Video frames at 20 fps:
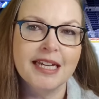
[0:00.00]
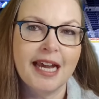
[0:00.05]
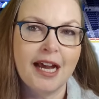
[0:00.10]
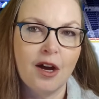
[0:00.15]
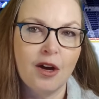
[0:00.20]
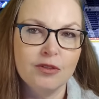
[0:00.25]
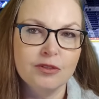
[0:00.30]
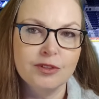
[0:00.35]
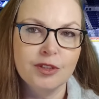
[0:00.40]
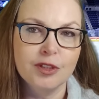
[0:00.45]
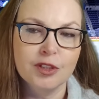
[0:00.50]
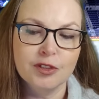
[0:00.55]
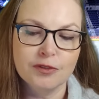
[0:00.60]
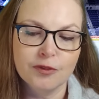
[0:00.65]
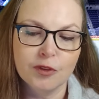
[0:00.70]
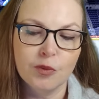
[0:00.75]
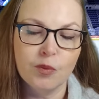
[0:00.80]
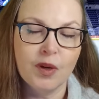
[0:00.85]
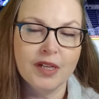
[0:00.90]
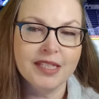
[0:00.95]
outlooks
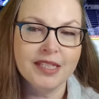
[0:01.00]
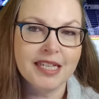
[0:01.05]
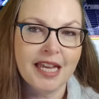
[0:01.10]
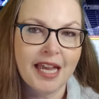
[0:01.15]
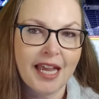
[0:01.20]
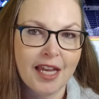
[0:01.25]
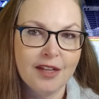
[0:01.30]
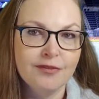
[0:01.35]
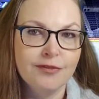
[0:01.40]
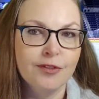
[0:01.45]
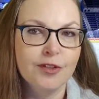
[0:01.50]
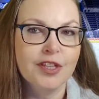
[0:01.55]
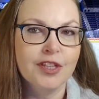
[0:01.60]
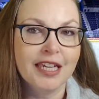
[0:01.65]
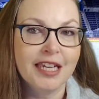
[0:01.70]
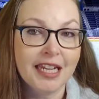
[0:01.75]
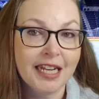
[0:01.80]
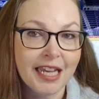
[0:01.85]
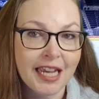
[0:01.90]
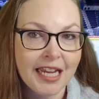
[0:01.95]
for what's ahead for the
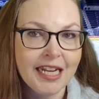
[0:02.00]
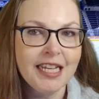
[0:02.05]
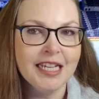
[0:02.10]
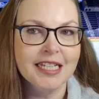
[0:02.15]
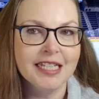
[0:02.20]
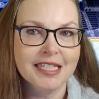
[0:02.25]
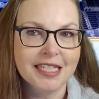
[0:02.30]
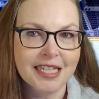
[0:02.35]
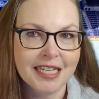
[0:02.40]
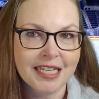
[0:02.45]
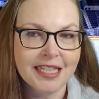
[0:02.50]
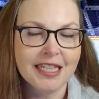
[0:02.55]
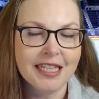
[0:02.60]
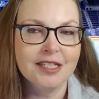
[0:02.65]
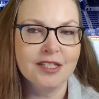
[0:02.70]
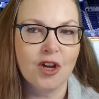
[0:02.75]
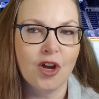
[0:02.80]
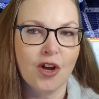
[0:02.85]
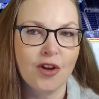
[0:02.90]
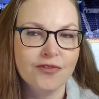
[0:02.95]
Canadiens in
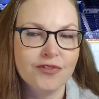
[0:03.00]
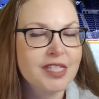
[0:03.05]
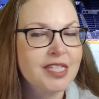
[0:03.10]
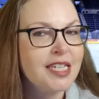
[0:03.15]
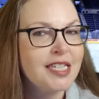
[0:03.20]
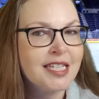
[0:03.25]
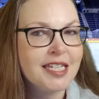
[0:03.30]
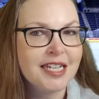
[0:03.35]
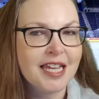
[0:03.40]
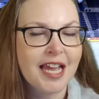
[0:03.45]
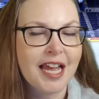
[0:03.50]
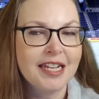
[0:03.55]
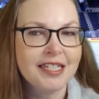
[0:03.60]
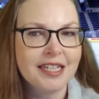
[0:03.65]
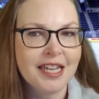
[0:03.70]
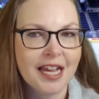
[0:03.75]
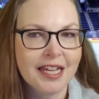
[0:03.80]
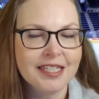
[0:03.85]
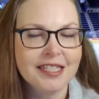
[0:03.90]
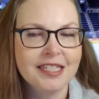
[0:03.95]
this offseason and
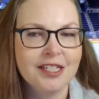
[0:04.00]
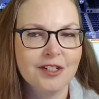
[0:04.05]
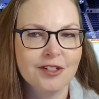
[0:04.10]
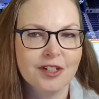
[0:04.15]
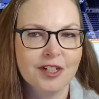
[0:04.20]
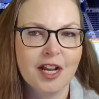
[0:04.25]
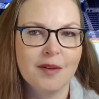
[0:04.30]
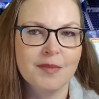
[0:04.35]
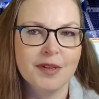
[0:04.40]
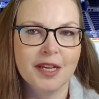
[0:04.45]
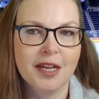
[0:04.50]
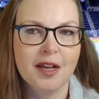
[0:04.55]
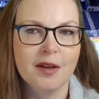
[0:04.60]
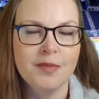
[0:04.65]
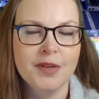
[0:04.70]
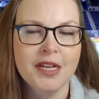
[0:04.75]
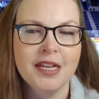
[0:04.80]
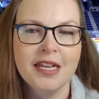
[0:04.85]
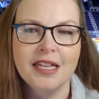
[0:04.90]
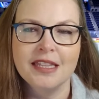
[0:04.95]
next year coming up.
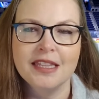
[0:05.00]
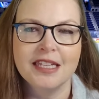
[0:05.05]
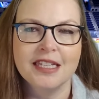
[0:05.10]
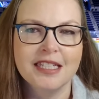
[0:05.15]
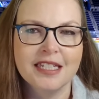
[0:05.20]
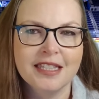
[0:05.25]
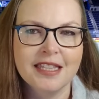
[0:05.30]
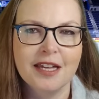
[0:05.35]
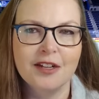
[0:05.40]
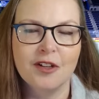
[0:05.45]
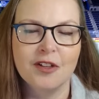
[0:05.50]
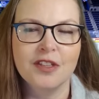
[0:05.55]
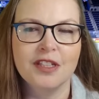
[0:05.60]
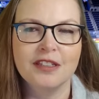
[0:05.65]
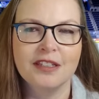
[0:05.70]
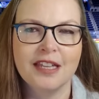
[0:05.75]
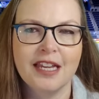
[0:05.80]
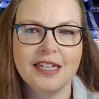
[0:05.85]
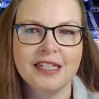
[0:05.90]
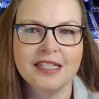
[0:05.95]
They did that on the latest